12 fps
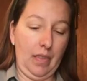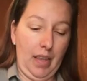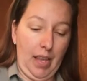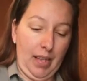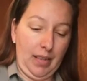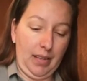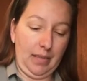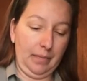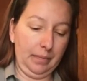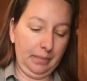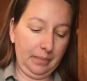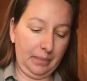that
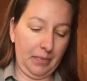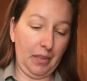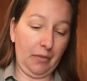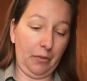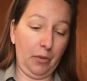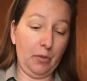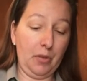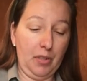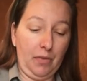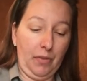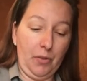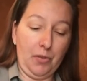the fruit
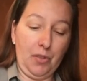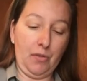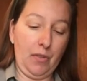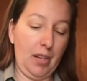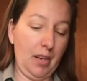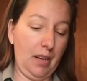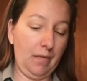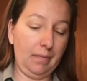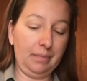is frozen right now.